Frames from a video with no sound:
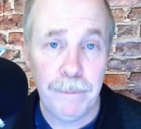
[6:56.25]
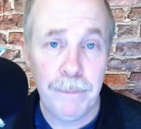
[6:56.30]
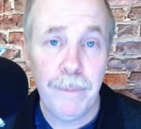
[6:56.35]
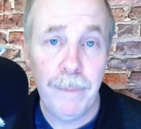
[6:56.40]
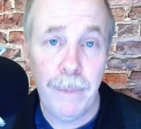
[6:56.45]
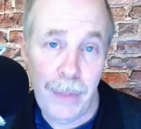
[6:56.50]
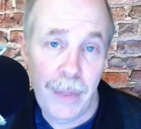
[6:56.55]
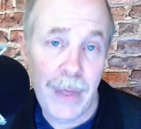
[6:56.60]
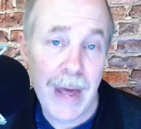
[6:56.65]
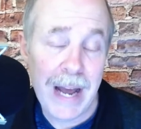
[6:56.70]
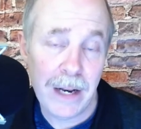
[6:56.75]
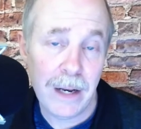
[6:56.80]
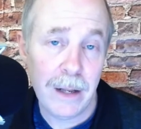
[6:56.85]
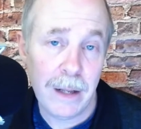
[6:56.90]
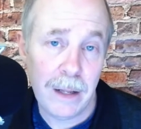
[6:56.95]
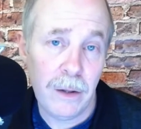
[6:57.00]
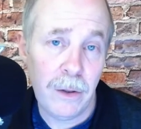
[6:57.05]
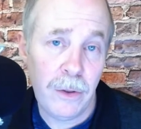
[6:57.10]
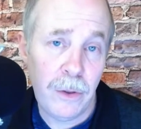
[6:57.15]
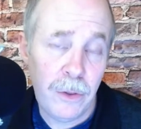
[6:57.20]

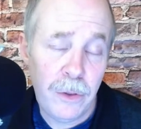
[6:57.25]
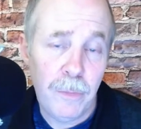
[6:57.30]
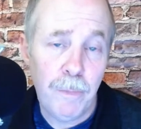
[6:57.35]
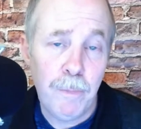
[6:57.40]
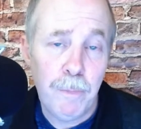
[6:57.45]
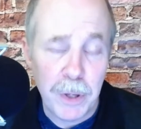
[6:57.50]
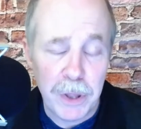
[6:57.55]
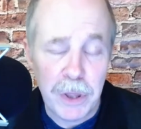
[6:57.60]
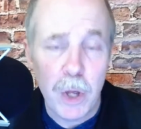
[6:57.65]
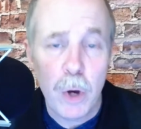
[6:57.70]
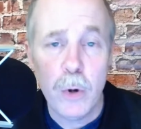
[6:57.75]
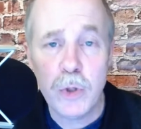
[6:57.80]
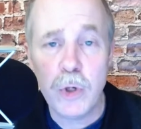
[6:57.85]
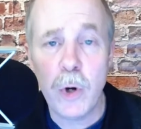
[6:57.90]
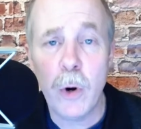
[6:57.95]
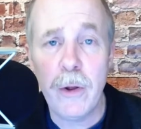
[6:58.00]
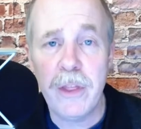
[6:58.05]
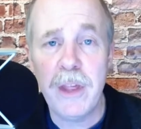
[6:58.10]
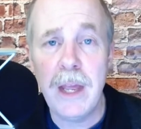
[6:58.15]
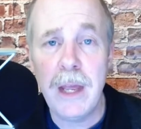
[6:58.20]
But those
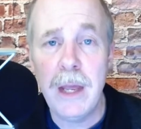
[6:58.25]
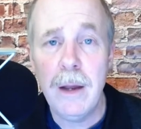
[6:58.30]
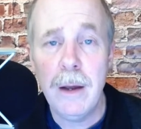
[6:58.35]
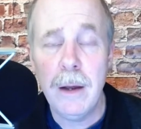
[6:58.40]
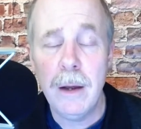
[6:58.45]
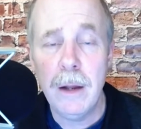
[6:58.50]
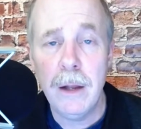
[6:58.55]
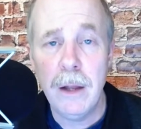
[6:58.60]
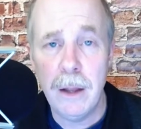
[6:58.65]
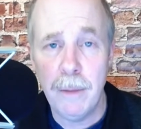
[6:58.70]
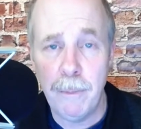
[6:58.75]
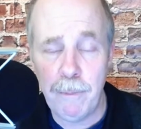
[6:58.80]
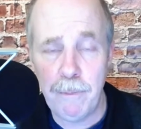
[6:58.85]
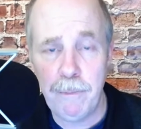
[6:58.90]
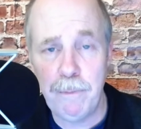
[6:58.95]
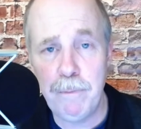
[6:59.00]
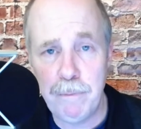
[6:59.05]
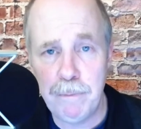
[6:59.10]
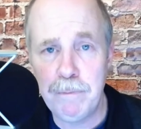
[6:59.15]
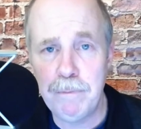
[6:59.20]
are the
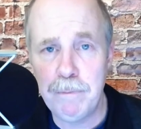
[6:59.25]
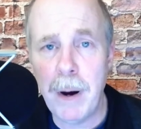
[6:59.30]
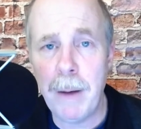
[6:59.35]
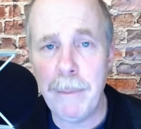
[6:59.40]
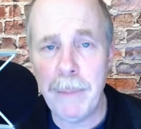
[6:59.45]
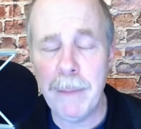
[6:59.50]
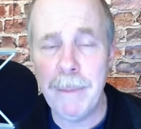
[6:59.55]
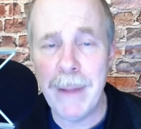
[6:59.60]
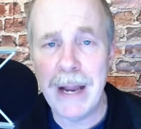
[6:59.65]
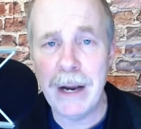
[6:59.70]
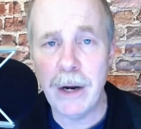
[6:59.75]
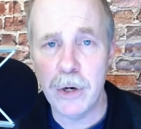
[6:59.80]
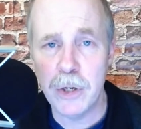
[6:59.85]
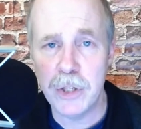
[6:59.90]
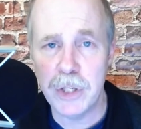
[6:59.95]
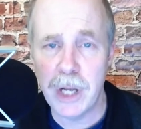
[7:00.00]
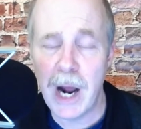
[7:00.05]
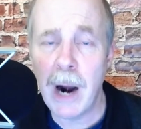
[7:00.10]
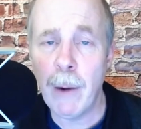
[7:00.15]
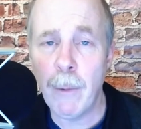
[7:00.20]
puppet makers
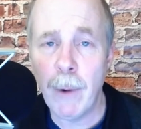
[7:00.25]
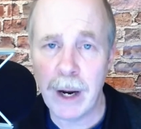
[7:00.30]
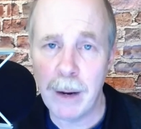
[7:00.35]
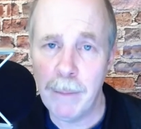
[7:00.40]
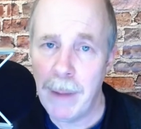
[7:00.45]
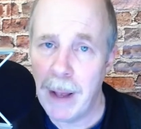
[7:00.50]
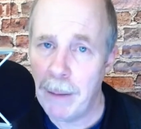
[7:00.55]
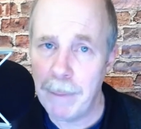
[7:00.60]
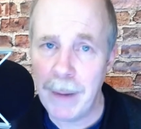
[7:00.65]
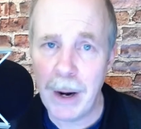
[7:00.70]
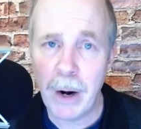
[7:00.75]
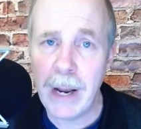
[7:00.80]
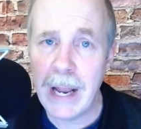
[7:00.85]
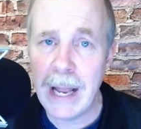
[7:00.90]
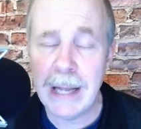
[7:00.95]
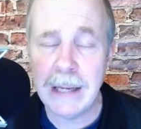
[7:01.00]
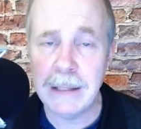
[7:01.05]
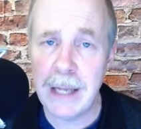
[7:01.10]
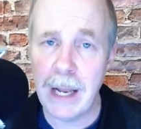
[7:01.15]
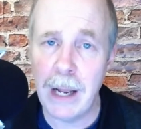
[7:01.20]
that I recommend:
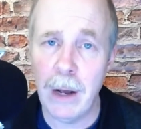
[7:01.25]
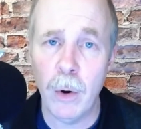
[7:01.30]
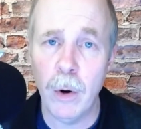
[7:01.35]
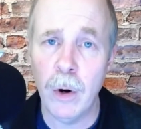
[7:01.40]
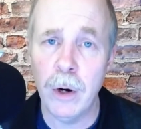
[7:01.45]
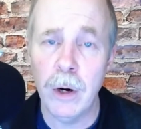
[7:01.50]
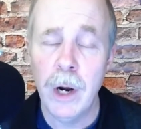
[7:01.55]
Marianne Taylor,